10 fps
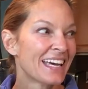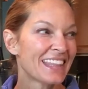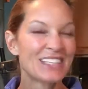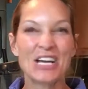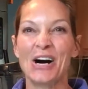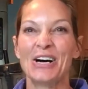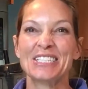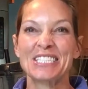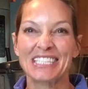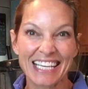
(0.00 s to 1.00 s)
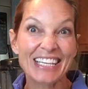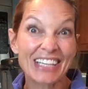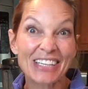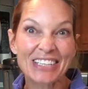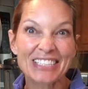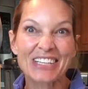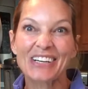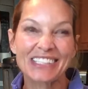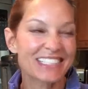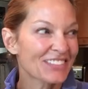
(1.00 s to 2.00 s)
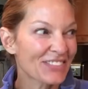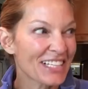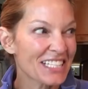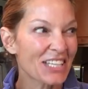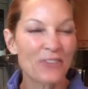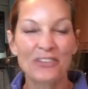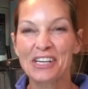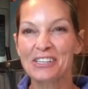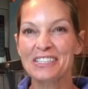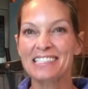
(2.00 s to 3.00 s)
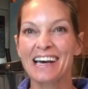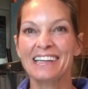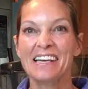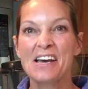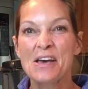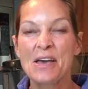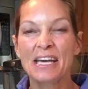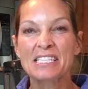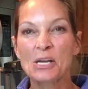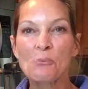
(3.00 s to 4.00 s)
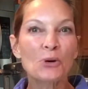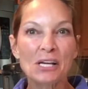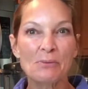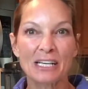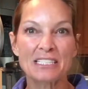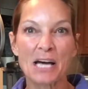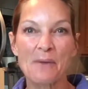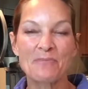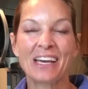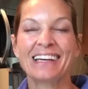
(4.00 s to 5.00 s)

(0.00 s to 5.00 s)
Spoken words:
The dogs can you hear the dogs wrestling over here on the side? It's their morning playtime.